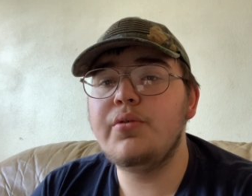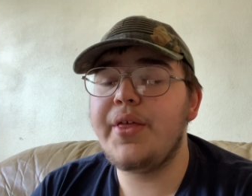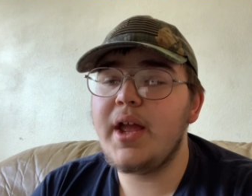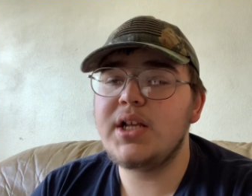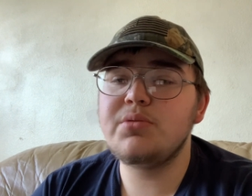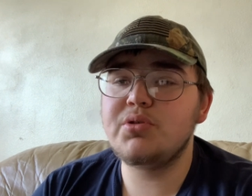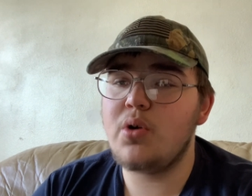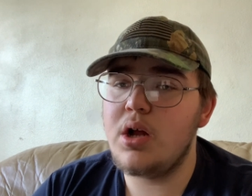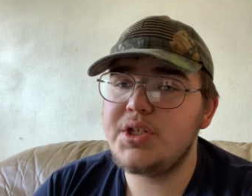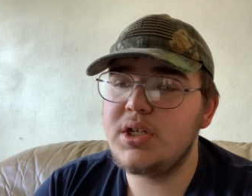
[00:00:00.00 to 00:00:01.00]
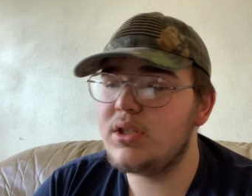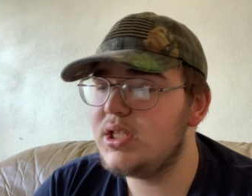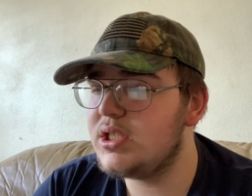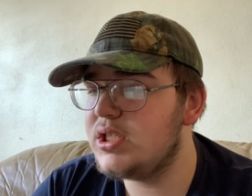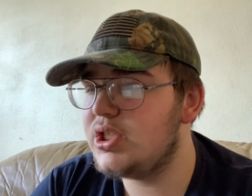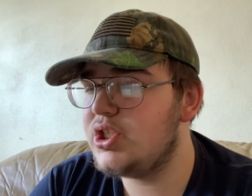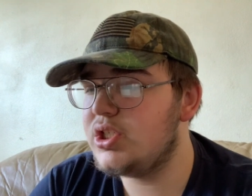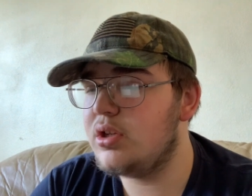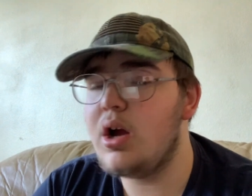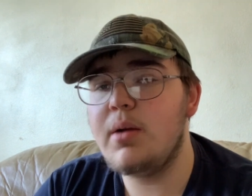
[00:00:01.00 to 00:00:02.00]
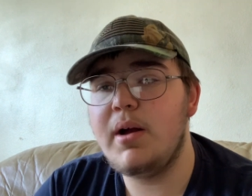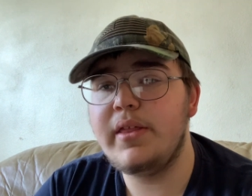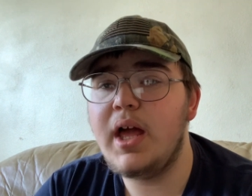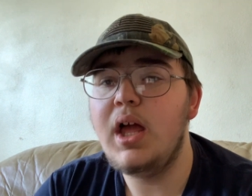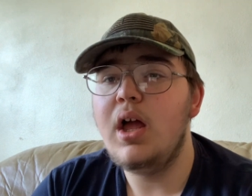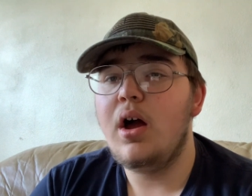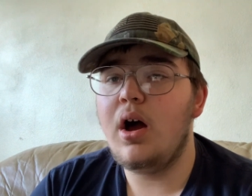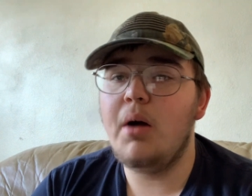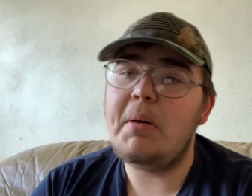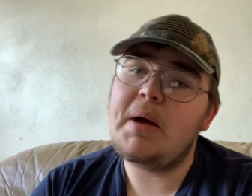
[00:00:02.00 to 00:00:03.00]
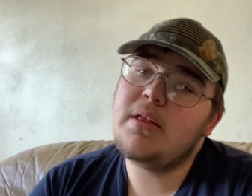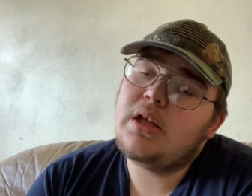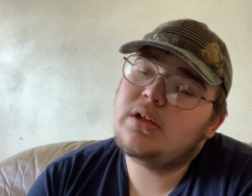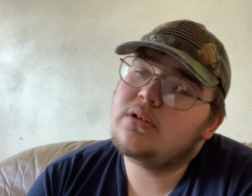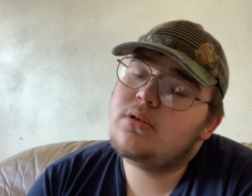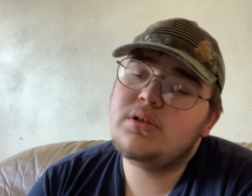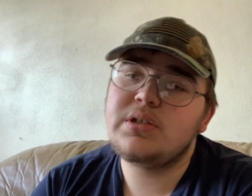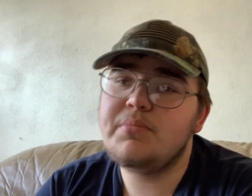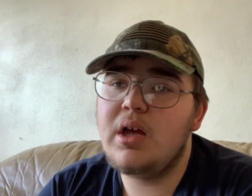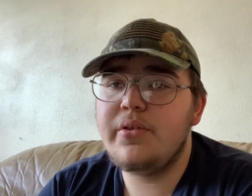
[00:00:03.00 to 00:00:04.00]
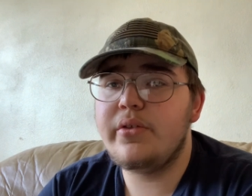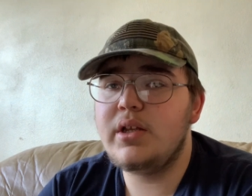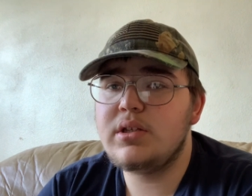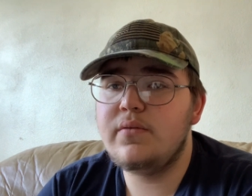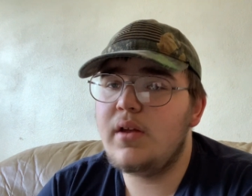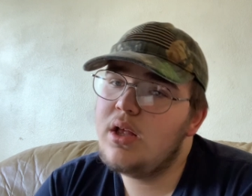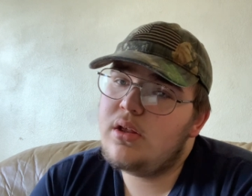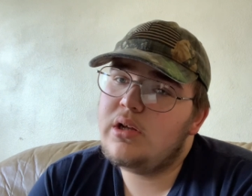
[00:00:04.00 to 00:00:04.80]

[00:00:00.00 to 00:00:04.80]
Thank you guys so much for watching this. This is just to talk about that. Um, I might include some other things in the video.